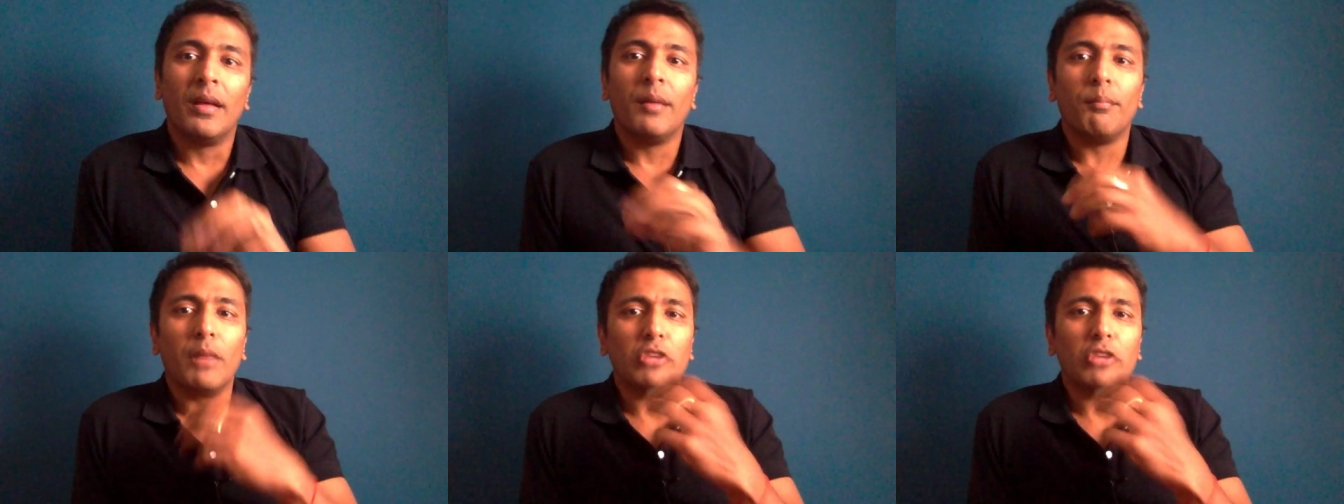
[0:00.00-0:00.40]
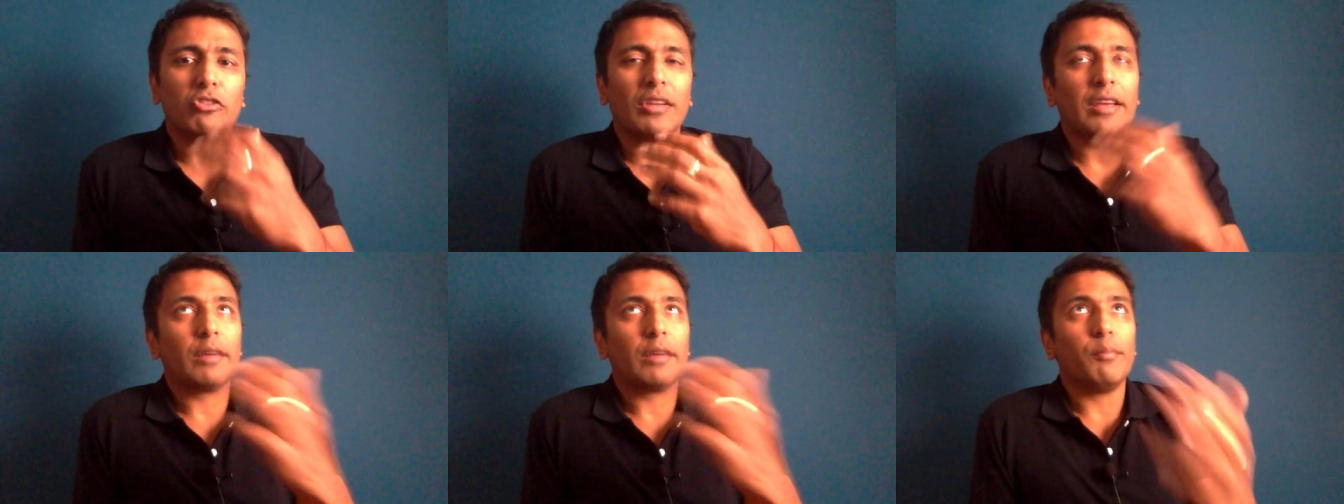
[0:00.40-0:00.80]
Much
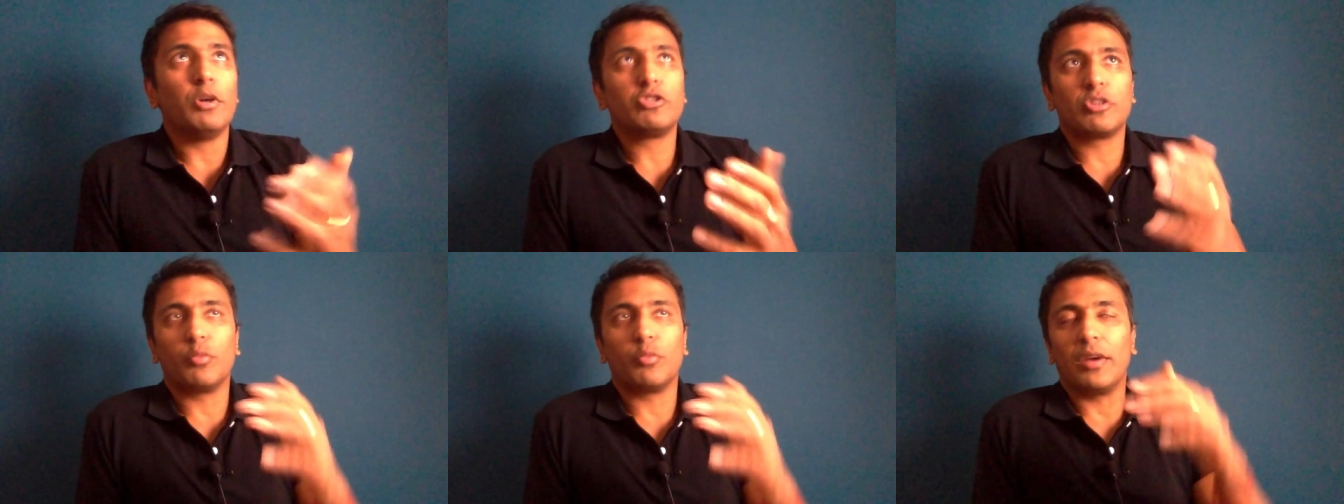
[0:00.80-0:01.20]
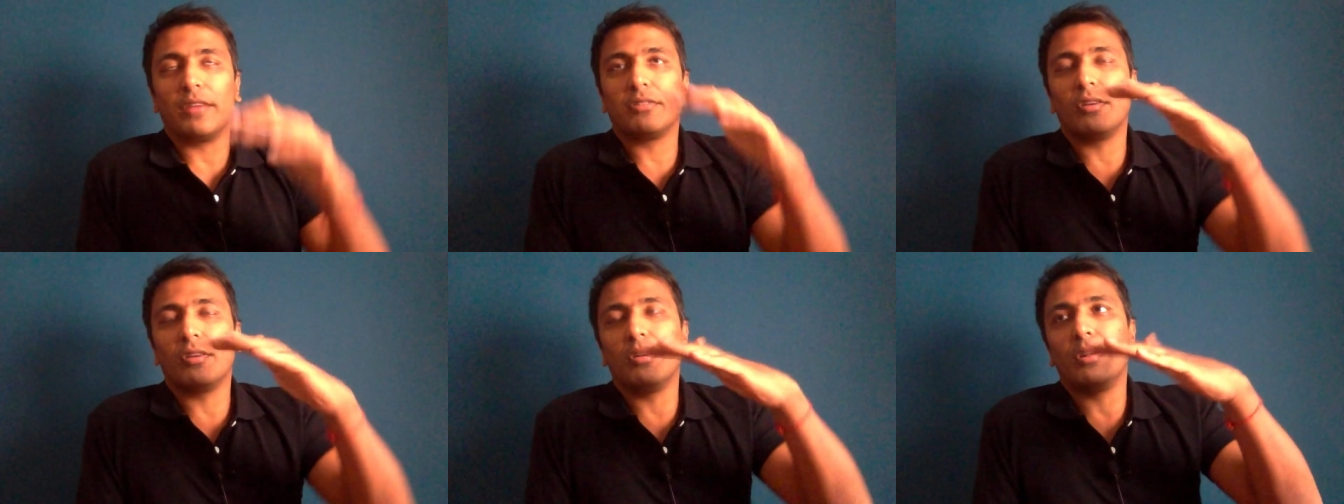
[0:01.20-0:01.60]
like a motorway.
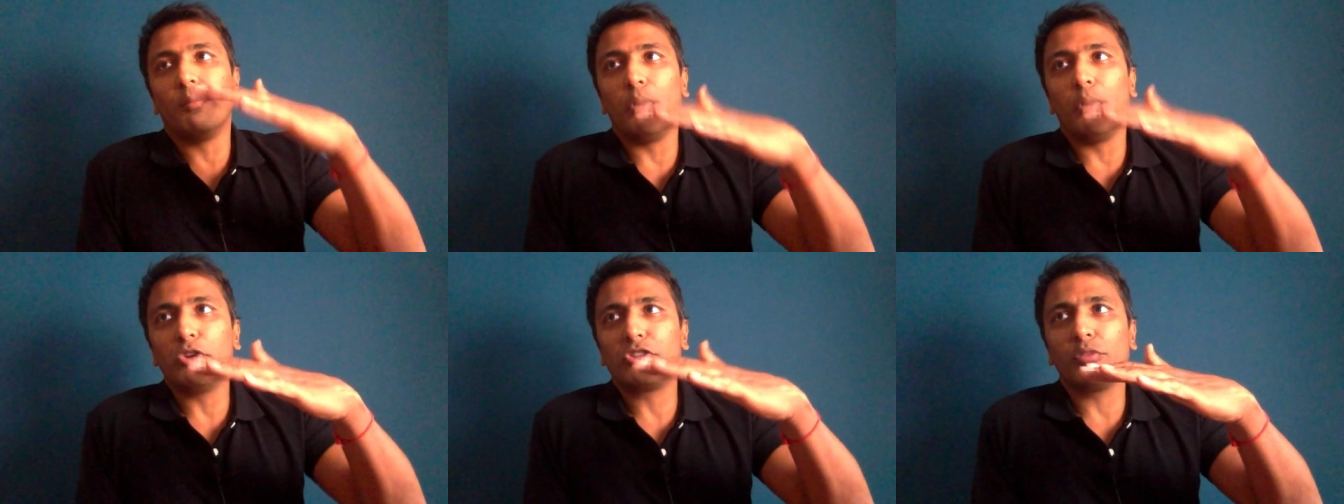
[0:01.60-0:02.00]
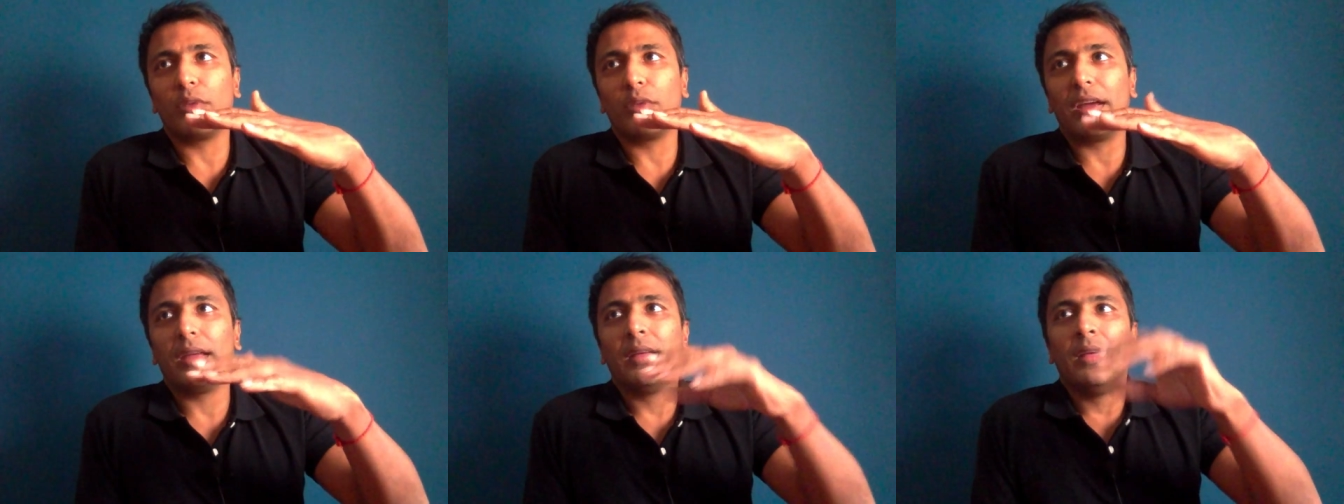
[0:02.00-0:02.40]
So in a
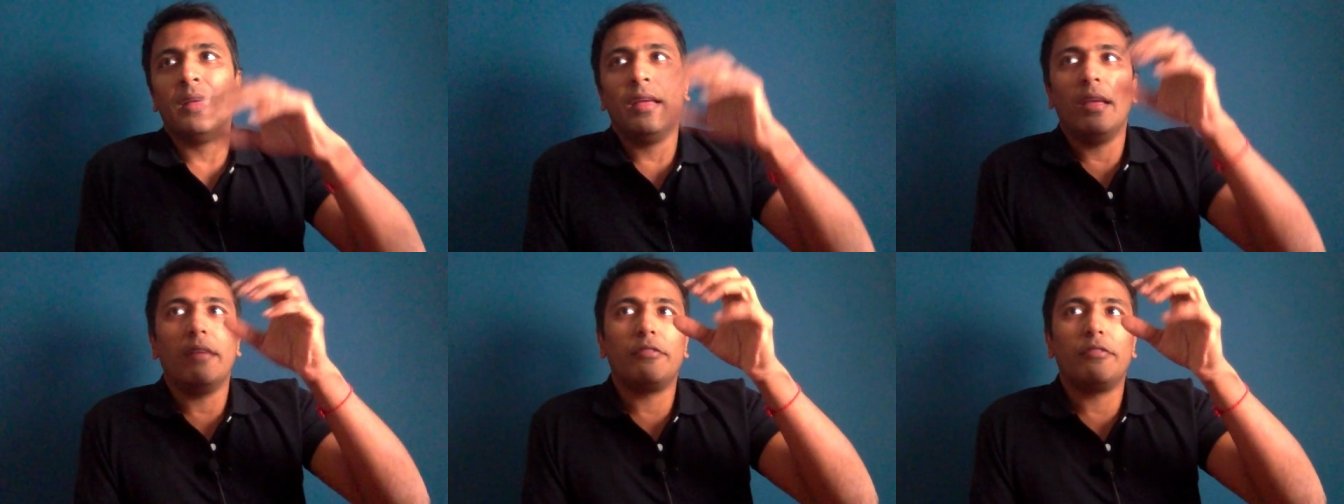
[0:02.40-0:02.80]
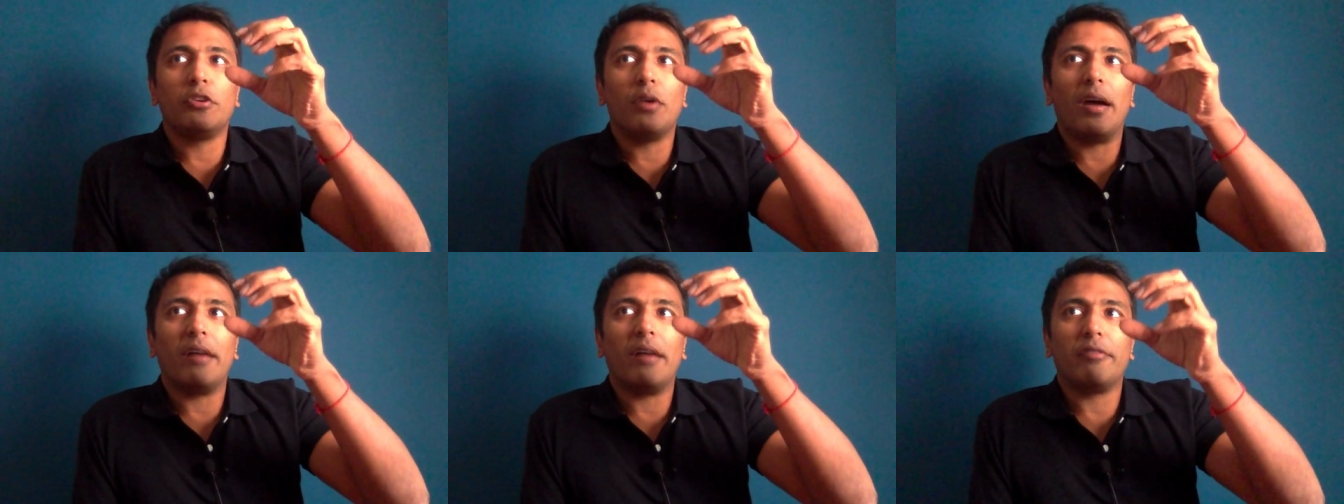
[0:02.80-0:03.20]
motorway, if you
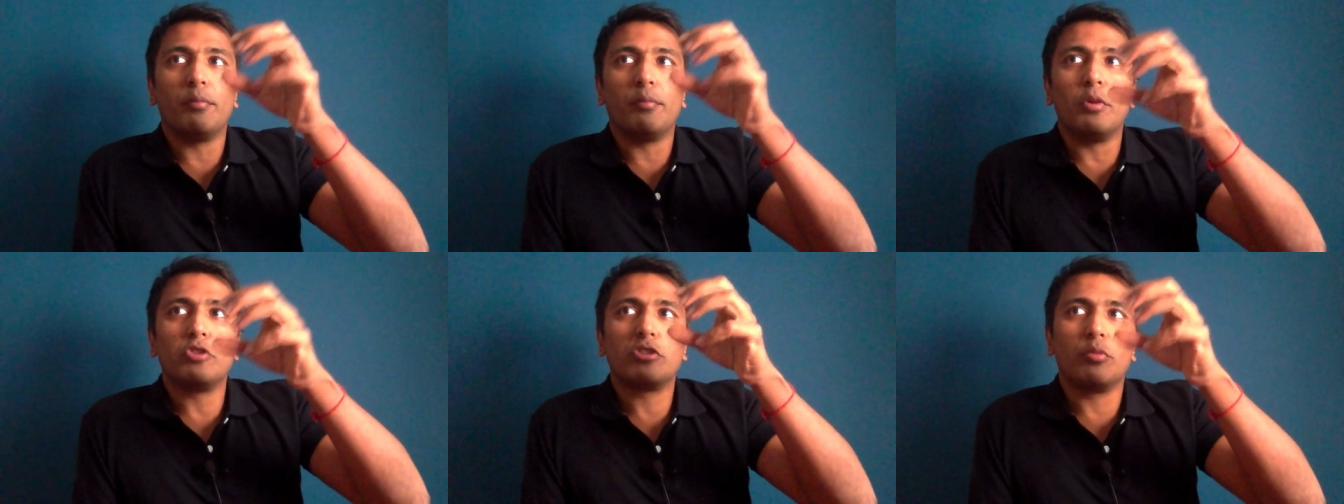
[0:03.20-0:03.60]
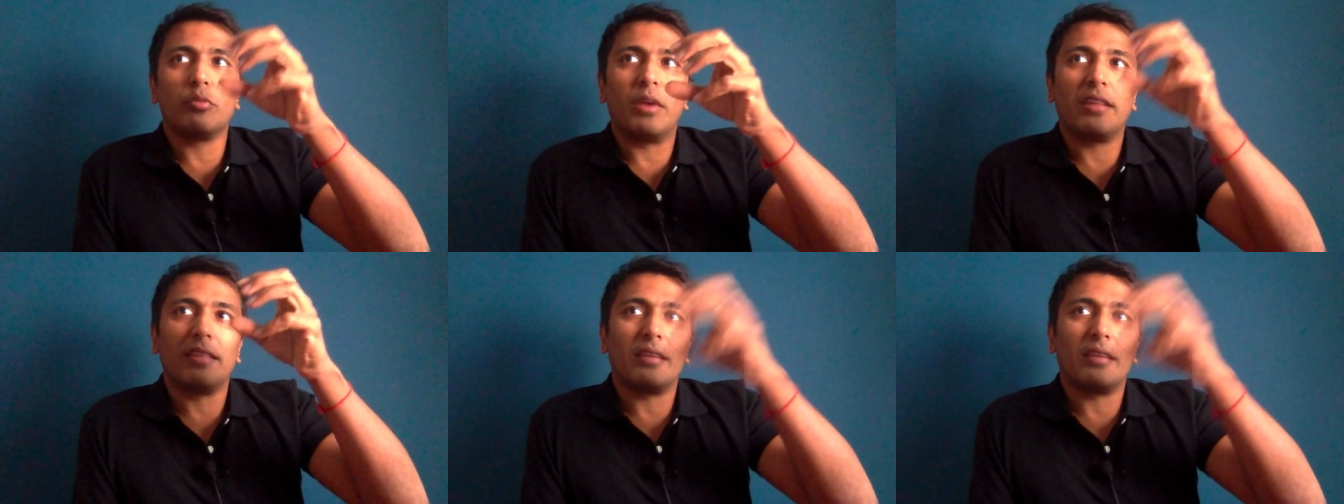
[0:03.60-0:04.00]
have a
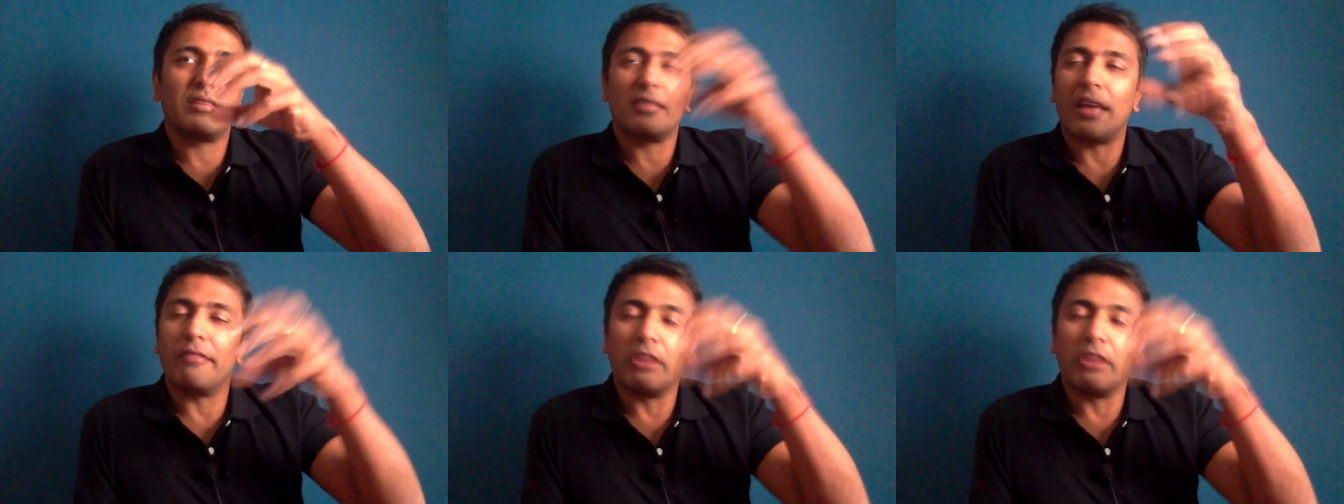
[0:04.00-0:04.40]
motorway that is having